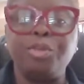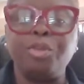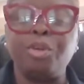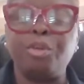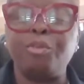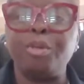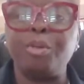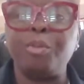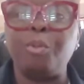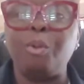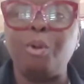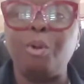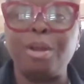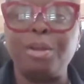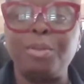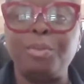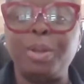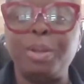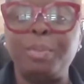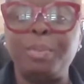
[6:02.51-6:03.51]
Your
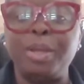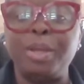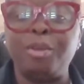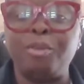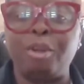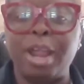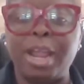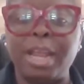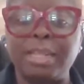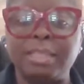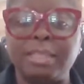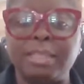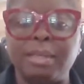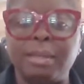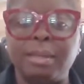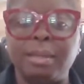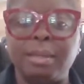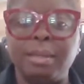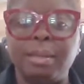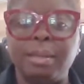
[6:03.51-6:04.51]
reward will be great.
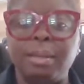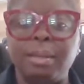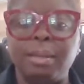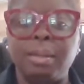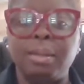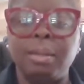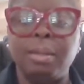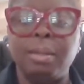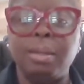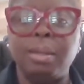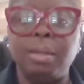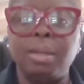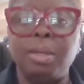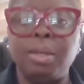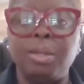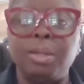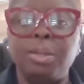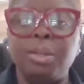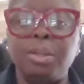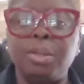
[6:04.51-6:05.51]

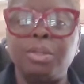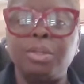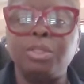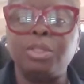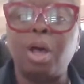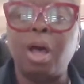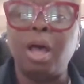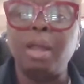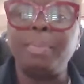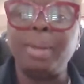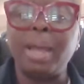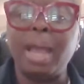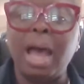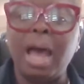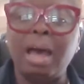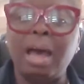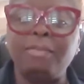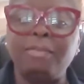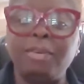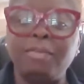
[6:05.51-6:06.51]
So on
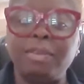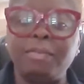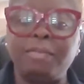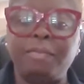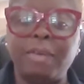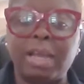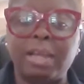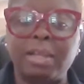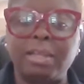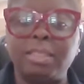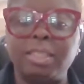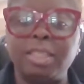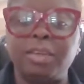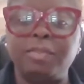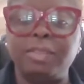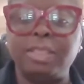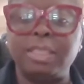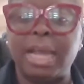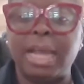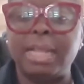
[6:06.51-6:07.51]
behalf of the Faculty
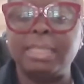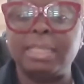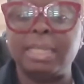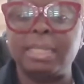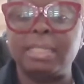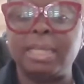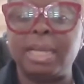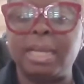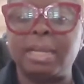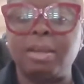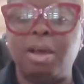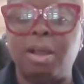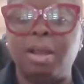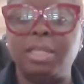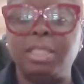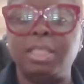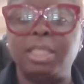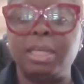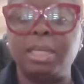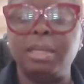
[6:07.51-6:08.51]
of Science and
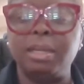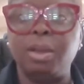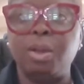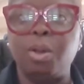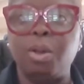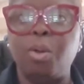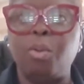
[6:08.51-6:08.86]
Technology,